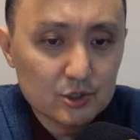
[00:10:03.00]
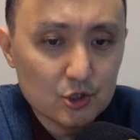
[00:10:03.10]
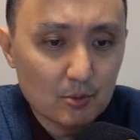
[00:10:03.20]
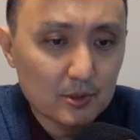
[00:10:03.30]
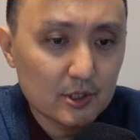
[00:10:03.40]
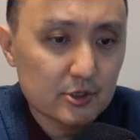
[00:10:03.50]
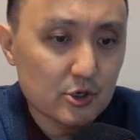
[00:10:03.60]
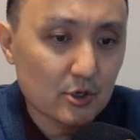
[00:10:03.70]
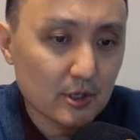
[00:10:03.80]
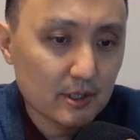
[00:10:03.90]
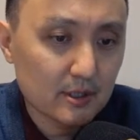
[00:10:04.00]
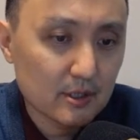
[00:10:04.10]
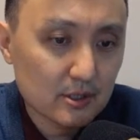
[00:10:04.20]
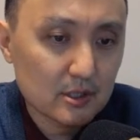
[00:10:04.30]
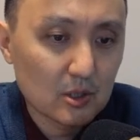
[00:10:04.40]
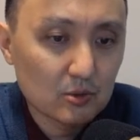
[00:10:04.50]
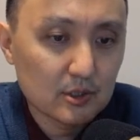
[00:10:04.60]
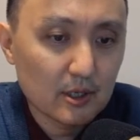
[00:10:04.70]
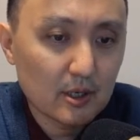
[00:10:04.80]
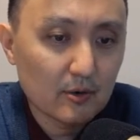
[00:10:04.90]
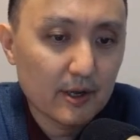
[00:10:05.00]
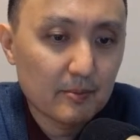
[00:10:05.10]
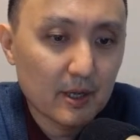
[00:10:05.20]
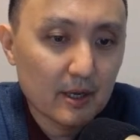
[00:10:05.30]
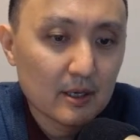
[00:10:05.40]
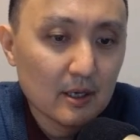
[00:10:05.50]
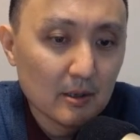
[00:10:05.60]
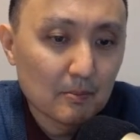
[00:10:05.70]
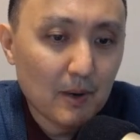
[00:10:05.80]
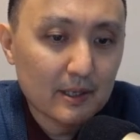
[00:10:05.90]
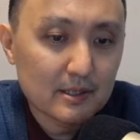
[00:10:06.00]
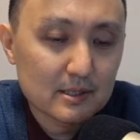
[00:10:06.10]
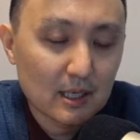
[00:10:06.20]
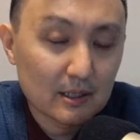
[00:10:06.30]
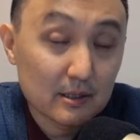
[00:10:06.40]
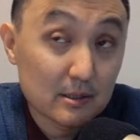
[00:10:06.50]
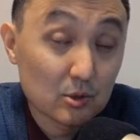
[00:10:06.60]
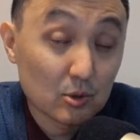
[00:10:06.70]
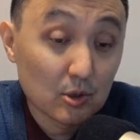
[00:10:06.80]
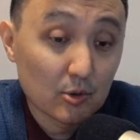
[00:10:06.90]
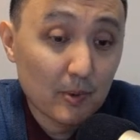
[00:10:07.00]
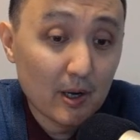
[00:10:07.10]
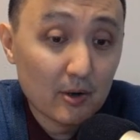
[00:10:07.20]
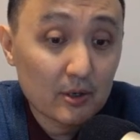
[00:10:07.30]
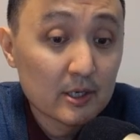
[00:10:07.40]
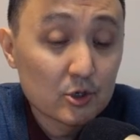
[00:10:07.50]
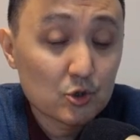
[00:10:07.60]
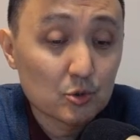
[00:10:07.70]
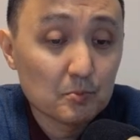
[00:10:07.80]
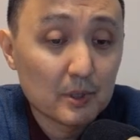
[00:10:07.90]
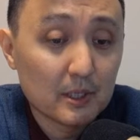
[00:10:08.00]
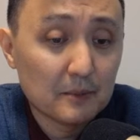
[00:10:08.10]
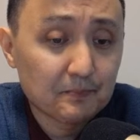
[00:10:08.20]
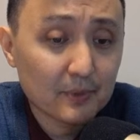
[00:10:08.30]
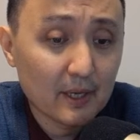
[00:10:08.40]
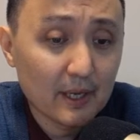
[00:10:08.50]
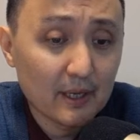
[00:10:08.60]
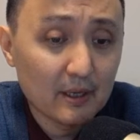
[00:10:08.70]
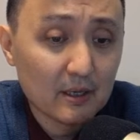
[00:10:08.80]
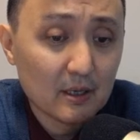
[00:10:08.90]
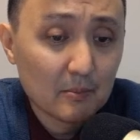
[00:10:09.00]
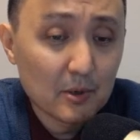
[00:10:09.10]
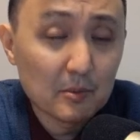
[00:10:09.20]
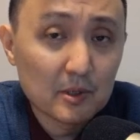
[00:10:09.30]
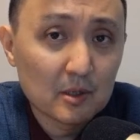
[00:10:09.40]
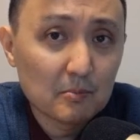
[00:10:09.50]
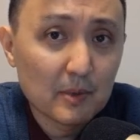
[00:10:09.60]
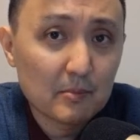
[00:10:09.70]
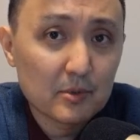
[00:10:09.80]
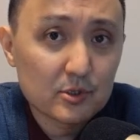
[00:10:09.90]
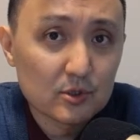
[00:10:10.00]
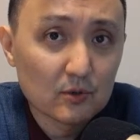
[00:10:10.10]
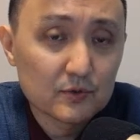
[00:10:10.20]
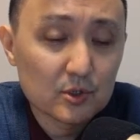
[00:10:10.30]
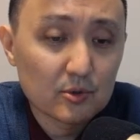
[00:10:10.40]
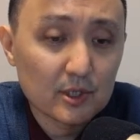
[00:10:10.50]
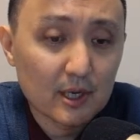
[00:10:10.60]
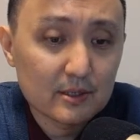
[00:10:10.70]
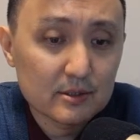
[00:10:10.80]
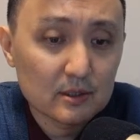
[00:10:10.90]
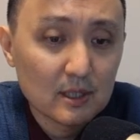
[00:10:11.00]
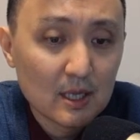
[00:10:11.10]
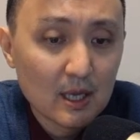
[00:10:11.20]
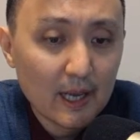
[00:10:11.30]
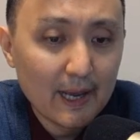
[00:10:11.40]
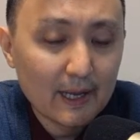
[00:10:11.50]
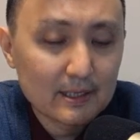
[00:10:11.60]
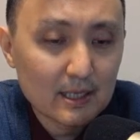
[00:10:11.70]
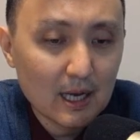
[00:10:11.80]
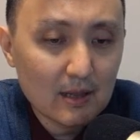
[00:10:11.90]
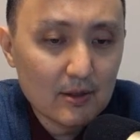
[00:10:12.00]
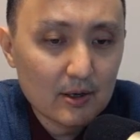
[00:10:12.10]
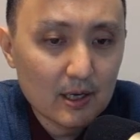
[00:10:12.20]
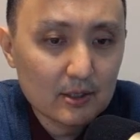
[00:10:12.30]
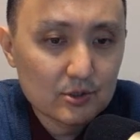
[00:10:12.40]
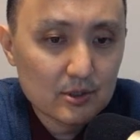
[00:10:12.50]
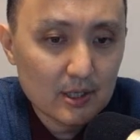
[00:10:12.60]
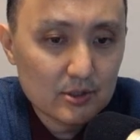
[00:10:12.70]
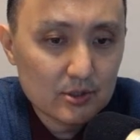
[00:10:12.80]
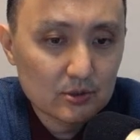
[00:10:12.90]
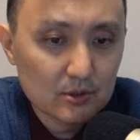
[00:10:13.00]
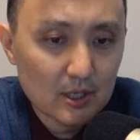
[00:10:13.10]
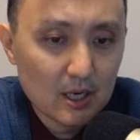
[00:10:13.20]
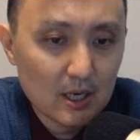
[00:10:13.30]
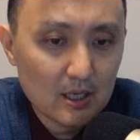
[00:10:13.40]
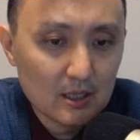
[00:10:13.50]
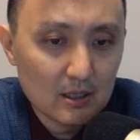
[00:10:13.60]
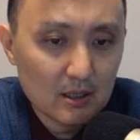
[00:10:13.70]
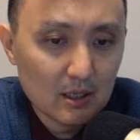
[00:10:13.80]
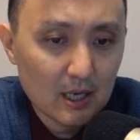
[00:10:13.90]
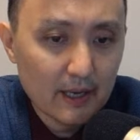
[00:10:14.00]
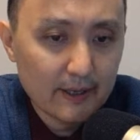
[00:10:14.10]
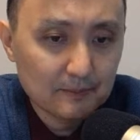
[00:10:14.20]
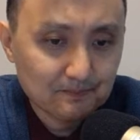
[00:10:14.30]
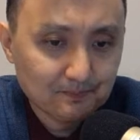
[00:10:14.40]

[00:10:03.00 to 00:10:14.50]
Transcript: Germany, Turkey, Saudi Arabia, Pakistan as a nuclear power should be a permanent members of Security Council, and other council like